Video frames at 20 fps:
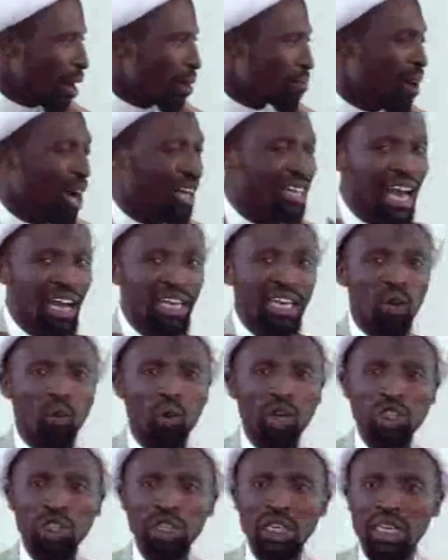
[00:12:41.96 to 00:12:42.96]
But now the
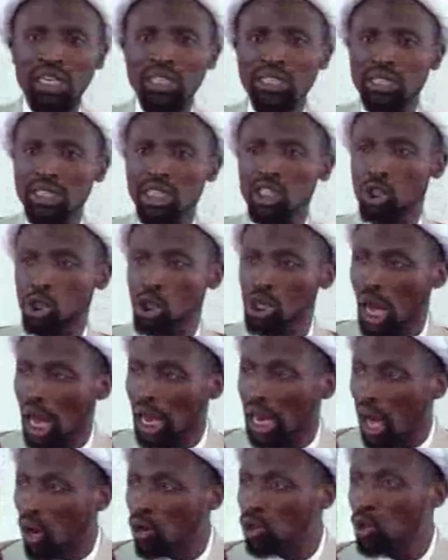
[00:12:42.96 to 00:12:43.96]
question is she
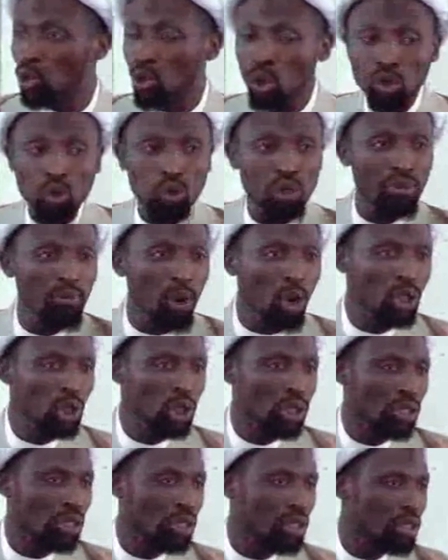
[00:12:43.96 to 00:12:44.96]
allowed to go to the
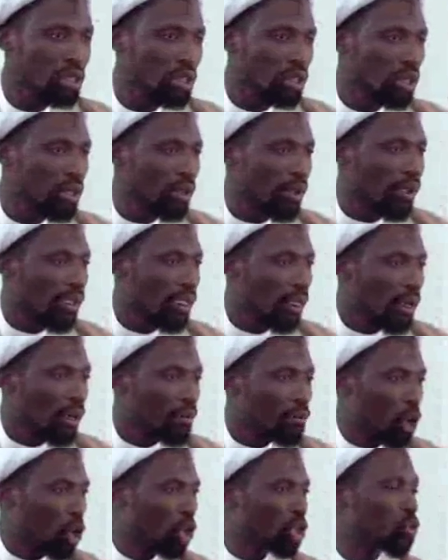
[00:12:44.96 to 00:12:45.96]
mosque?
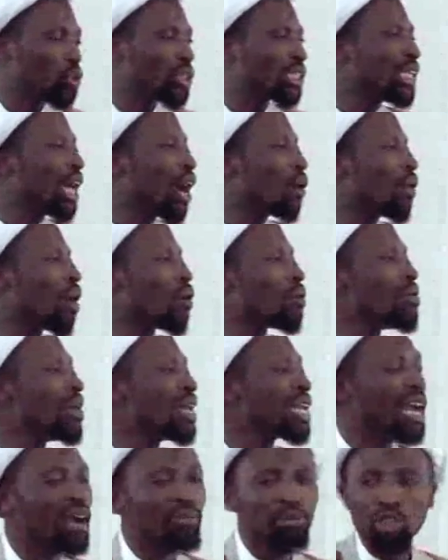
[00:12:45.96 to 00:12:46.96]
Because we see our
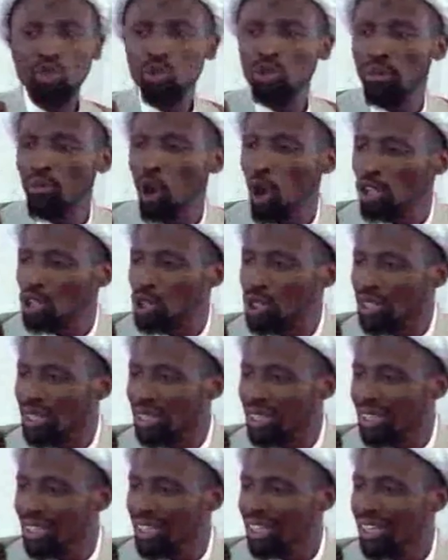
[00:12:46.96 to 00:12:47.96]
women coming to the mosque.
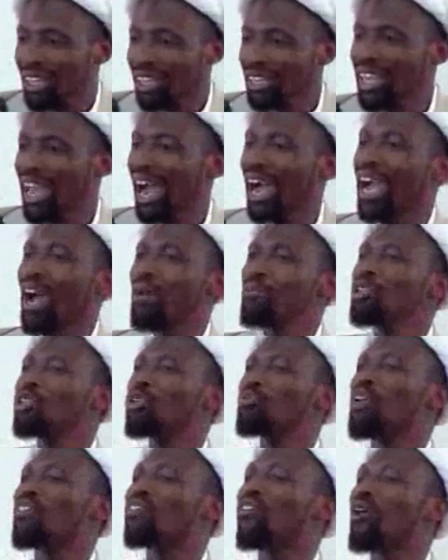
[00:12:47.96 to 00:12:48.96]
They are coming
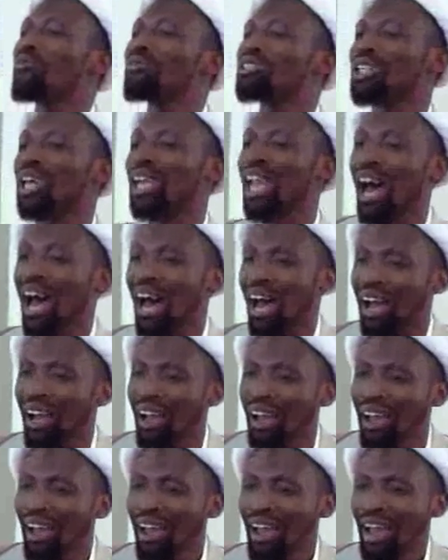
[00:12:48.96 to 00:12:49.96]
to perform
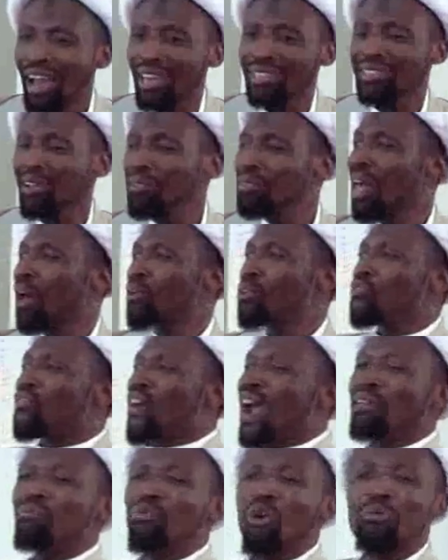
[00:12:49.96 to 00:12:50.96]
Salah. And sometimes you
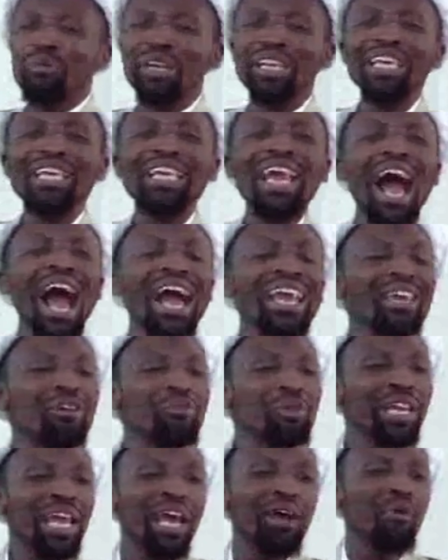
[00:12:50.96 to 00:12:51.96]
find mu'mineen
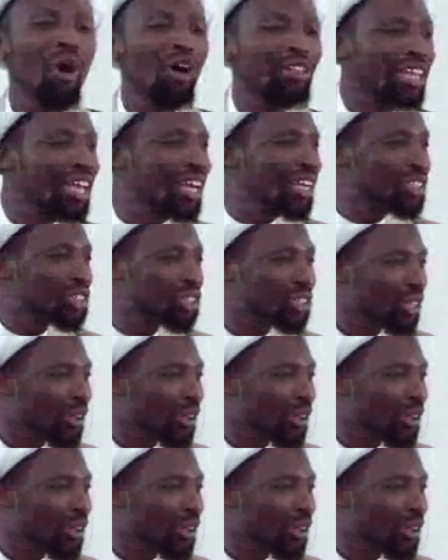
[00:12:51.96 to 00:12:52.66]
arguing about it.